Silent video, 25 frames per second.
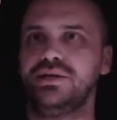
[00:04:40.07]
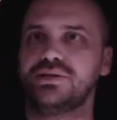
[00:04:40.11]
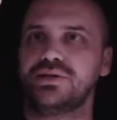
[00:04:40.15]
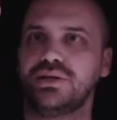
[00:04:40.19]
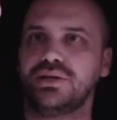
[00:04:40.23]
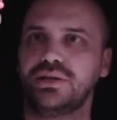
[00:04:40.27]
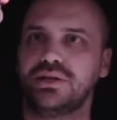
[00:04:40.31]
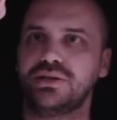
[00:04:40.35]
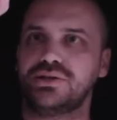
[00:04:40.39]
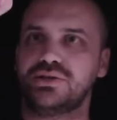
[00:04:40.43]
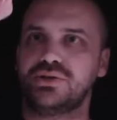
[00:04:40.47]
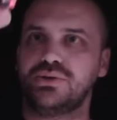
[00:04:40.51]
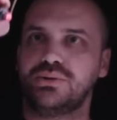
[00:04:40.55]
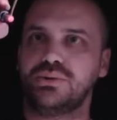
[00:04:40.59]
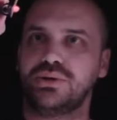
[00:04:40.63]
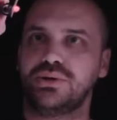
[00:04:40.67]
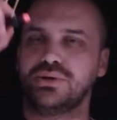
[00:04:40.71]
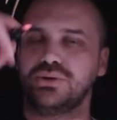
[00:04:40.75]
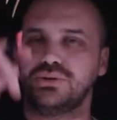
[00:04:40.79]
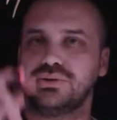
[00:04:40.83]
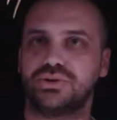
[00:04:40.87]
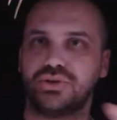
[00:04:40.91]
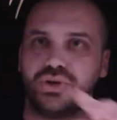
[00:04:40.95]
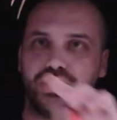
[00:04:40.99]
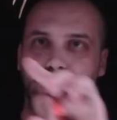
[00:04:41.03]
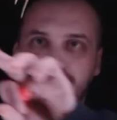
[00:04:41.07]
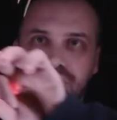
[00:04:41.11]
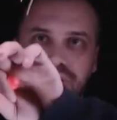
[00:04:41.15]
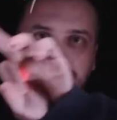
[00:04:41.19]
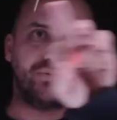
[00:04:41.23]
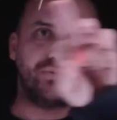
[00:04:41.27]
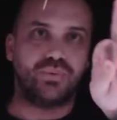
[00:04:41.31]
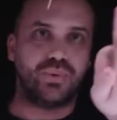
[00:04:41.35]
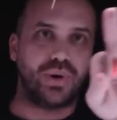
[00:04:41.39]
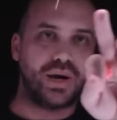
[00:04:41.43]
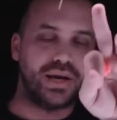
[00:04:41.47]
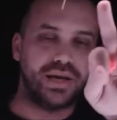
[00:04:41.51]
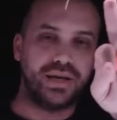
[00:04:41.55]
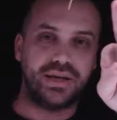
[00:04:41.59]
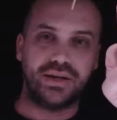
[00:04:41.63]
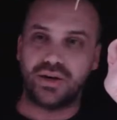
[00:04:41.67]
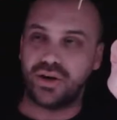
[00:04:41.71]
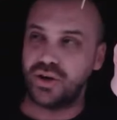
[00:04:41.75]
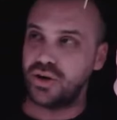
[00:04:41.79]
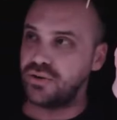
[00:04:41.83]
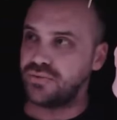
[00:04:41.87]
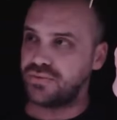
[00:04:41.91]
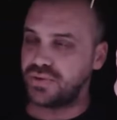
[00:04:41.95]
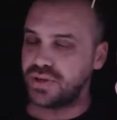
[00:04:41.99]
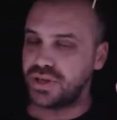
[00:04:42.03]
so let's do it an alternative way
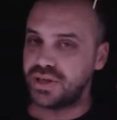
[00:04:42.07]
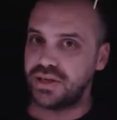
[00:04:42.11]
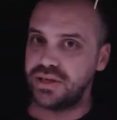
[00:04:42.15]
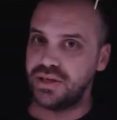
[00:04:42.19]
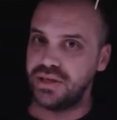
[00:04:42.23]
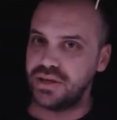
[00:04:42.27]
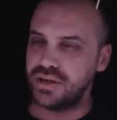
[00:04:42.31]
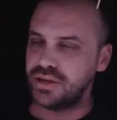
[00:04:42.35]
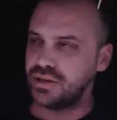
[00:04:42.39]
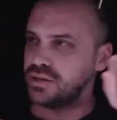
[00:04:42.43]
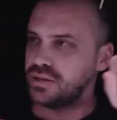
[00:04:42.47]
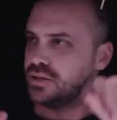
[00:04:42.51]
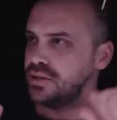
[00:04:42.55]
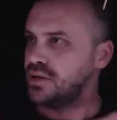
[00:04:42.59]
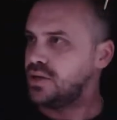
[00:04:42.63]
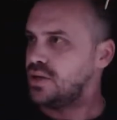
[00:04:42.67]
over here.